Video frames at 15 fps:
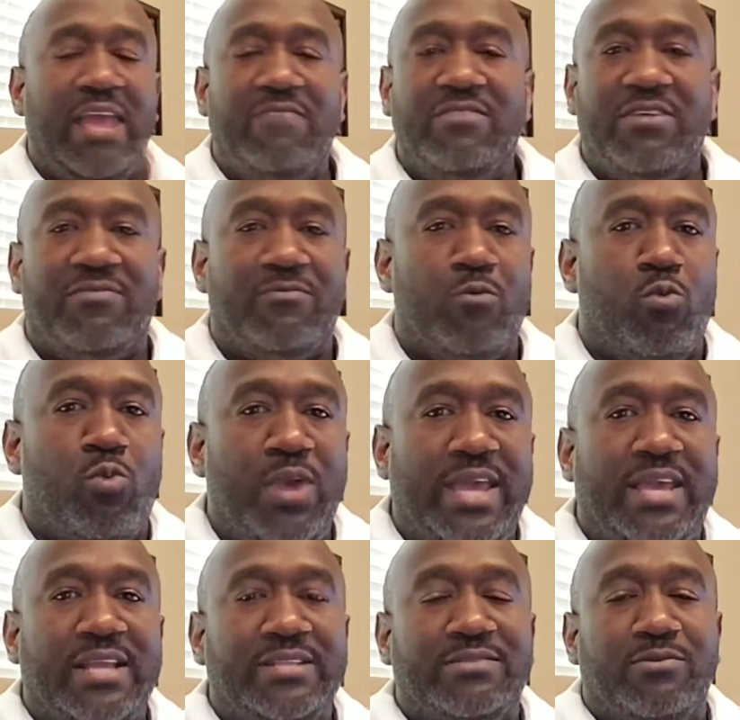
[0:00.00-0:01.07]
Even if
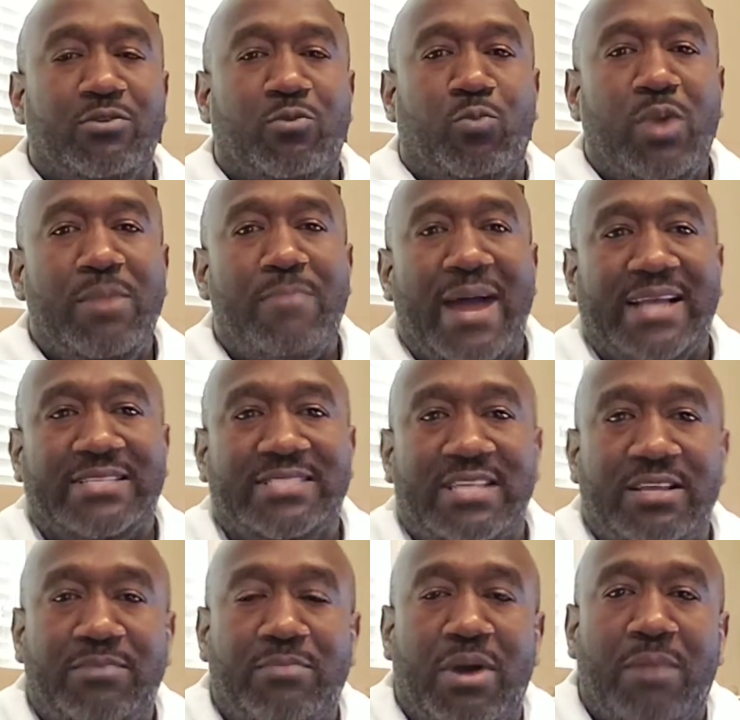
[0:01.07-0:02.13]
we can, we might
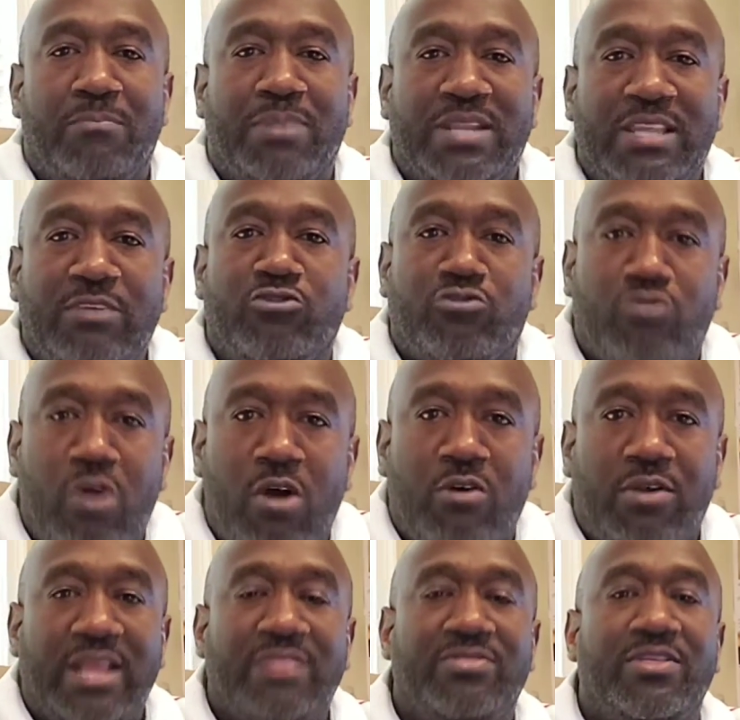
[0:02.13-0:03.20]
see belief
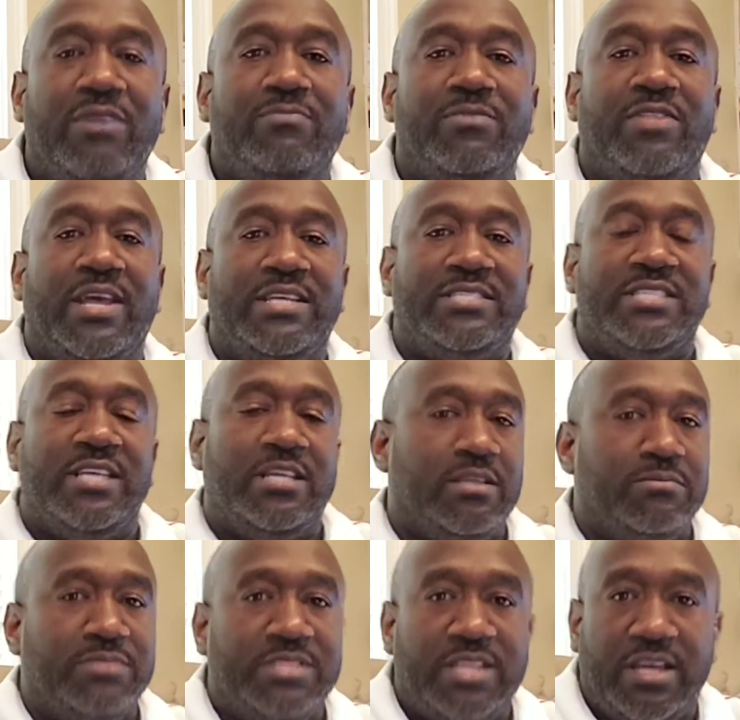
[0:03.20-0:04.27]
stronger in them than they see
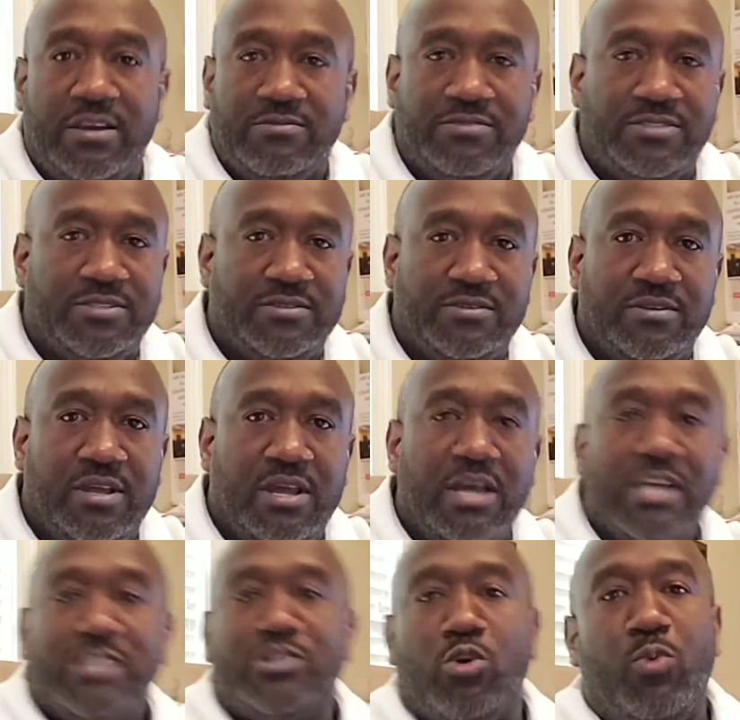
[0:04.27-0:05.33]
in themselves.
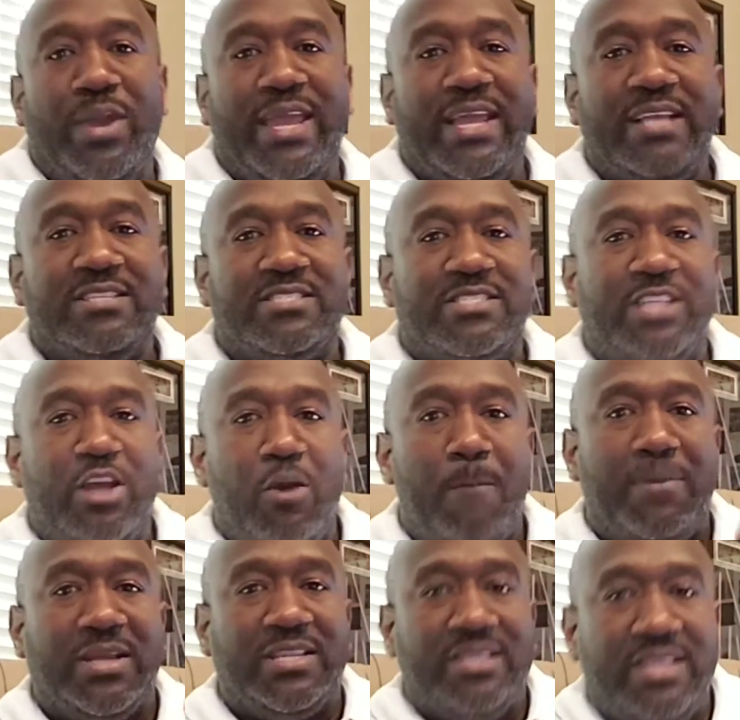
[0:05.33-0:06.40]
So we
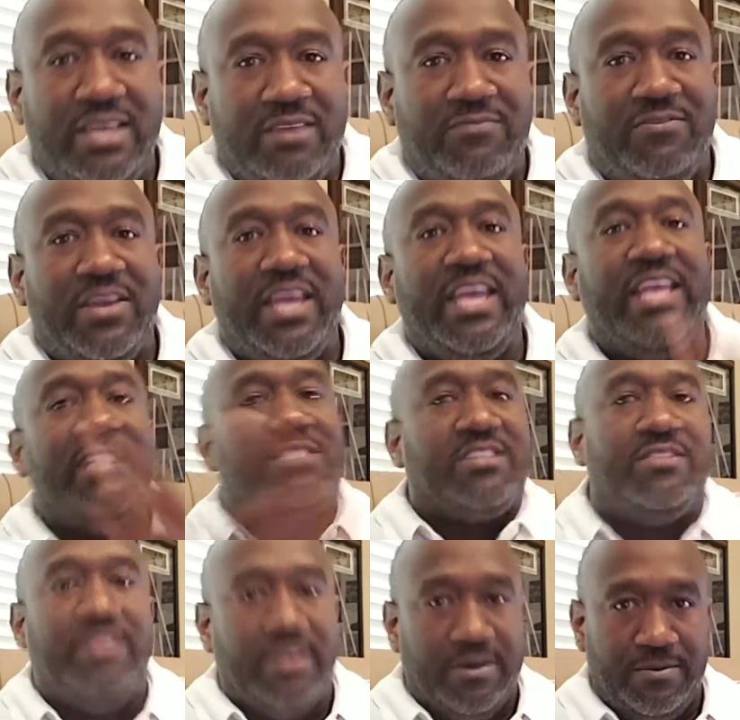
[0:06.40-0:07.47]
instill belief
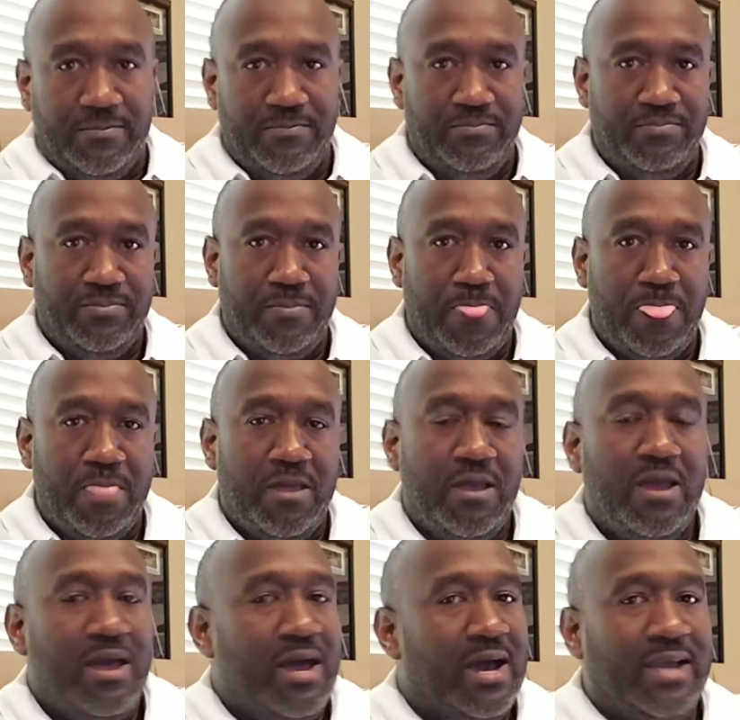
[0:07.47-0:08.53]
into them.
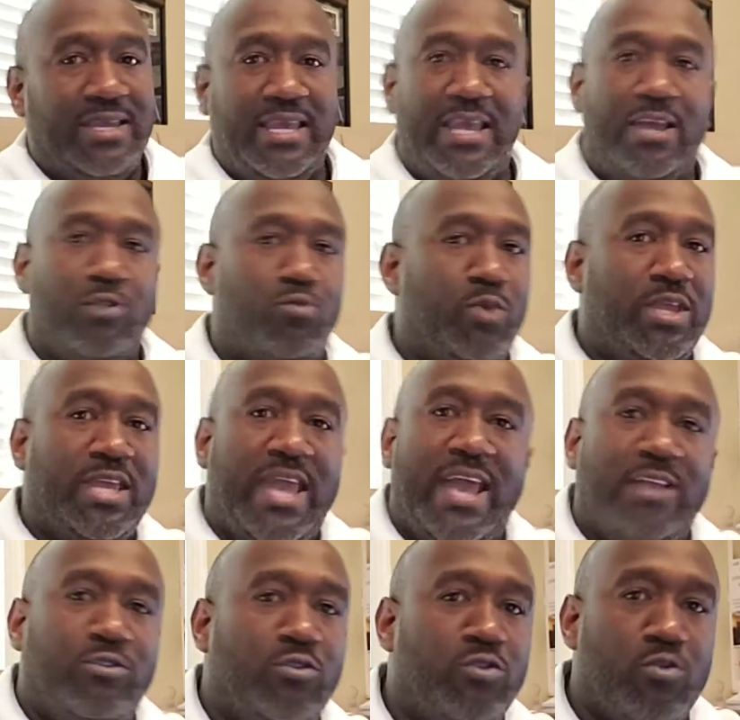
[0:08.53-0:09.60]
Again, we
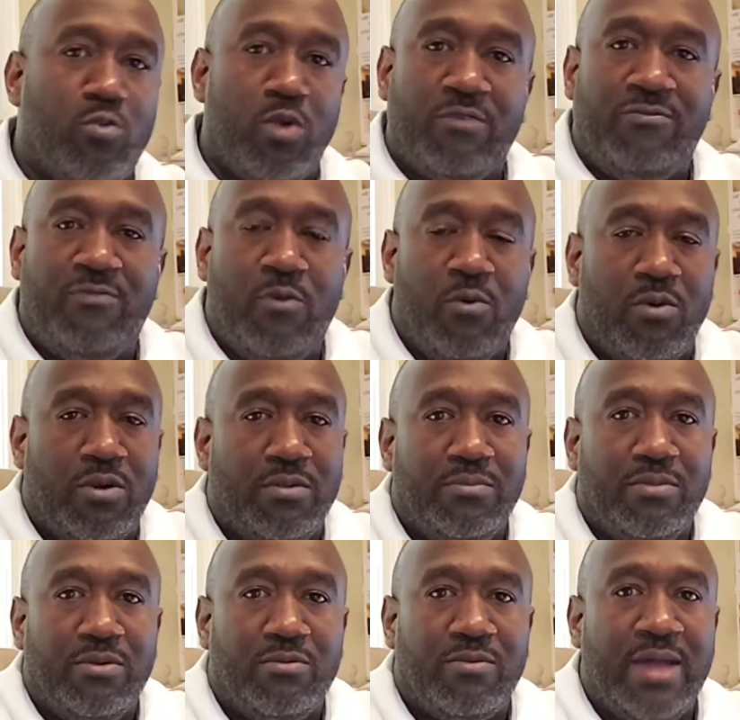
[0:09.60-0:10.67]
can't do the work for them
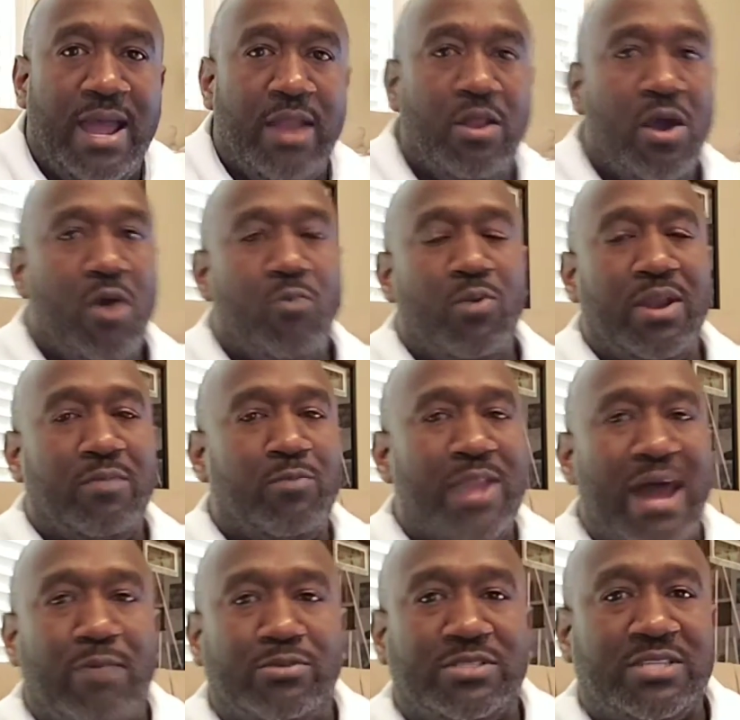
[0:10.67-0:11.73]
right? When,
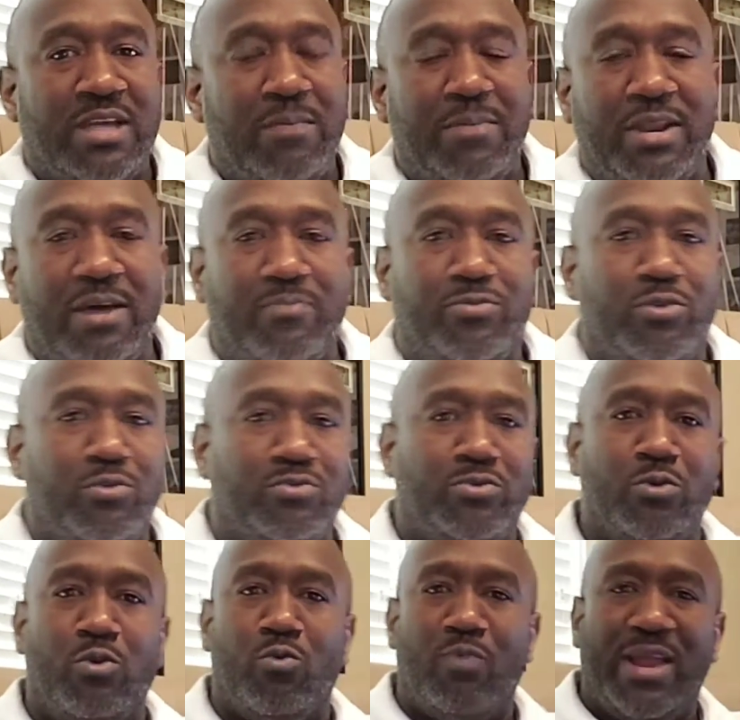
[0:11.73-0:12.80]
when I was coming up through,
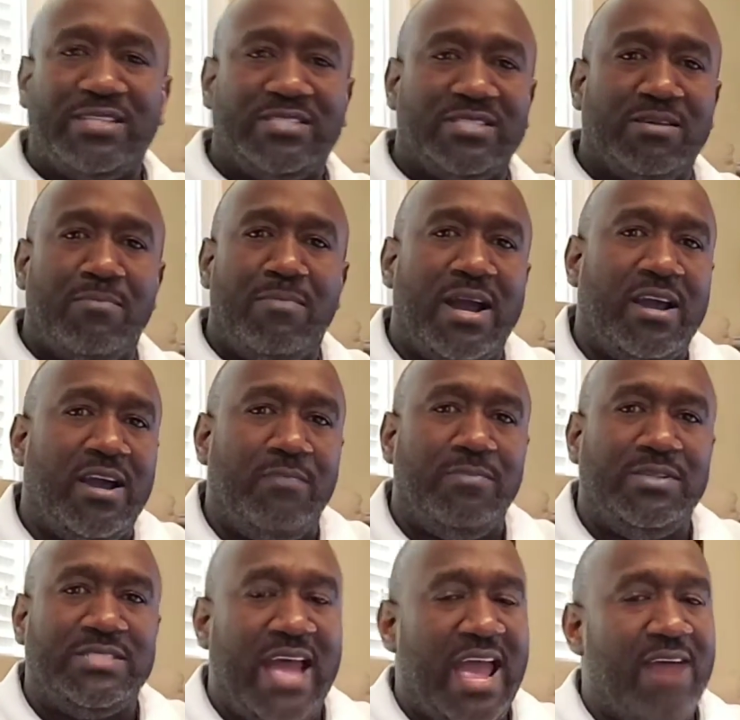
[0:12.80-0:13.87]
through the ranks of some of my
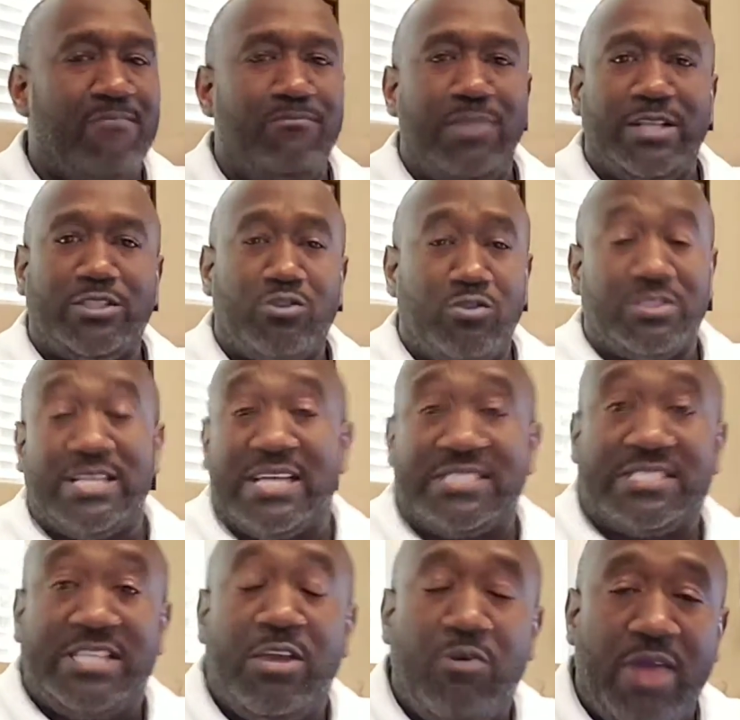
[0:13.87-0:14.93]
companies, I have mentors and I
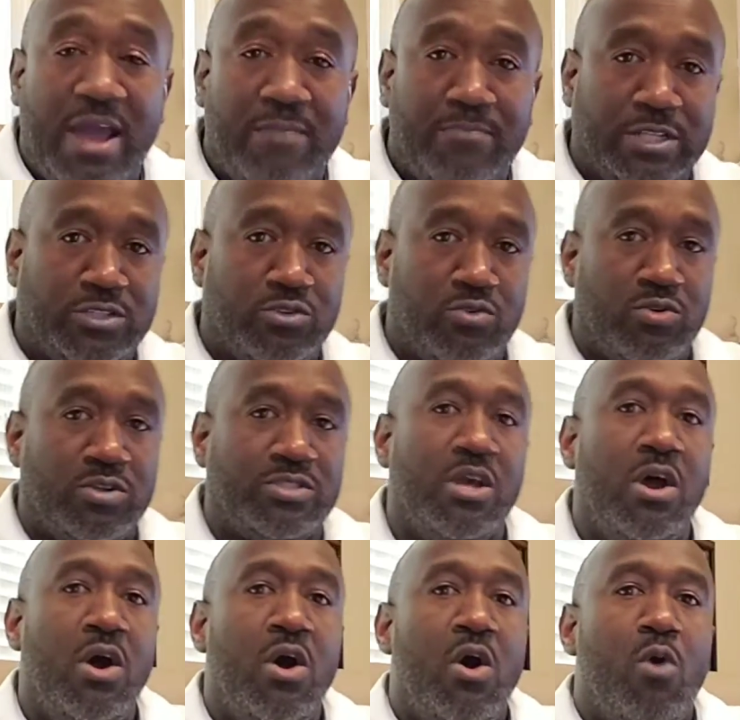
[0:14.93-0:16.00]
still have mentors.